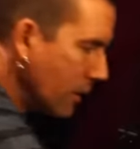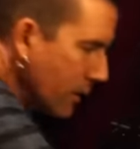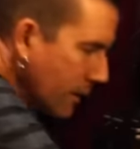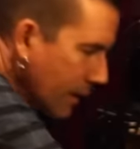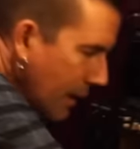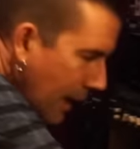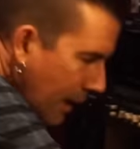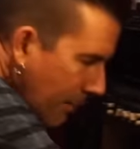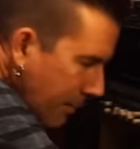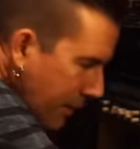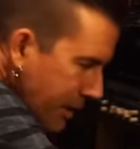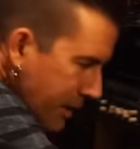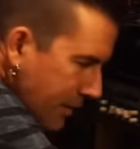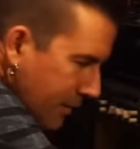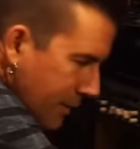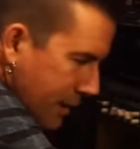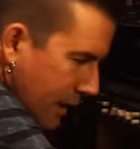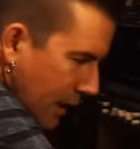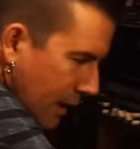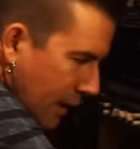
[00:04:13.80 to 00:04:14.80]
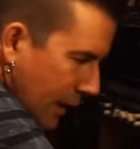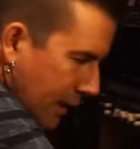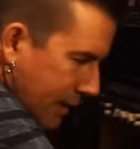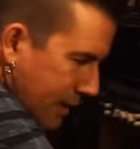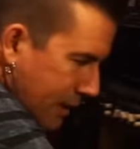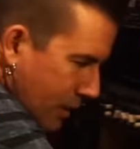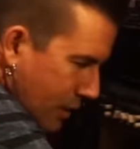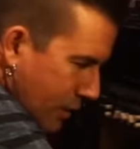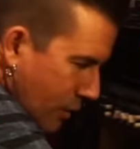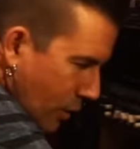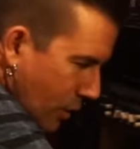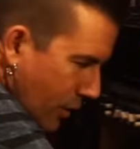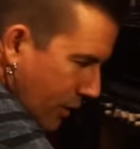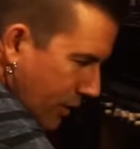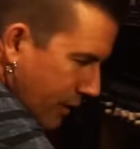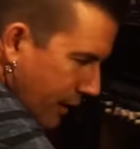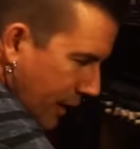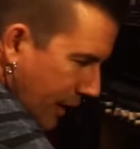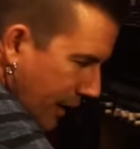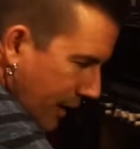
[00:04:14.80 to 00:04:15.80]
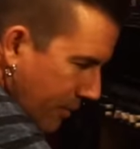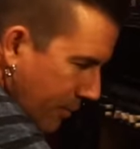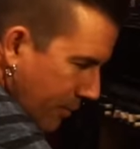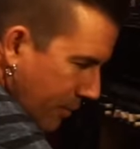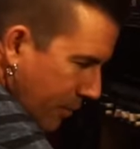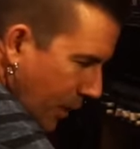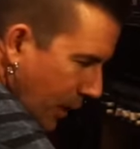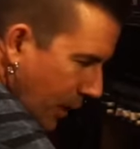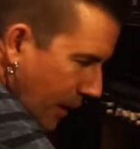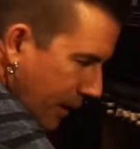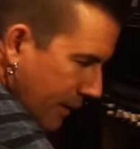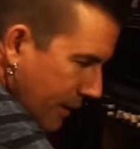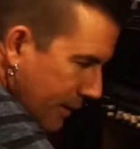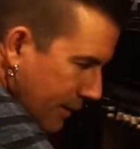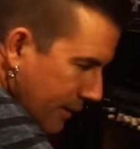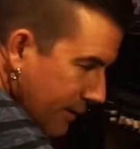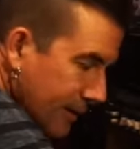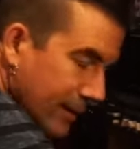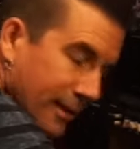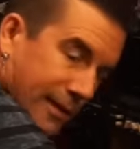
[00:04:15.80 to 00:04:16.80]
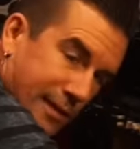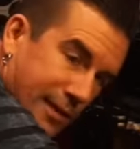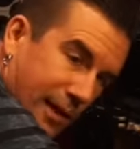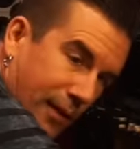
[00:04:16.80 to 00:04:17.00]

The amp doesn't even sound like it's distorted yet, but it's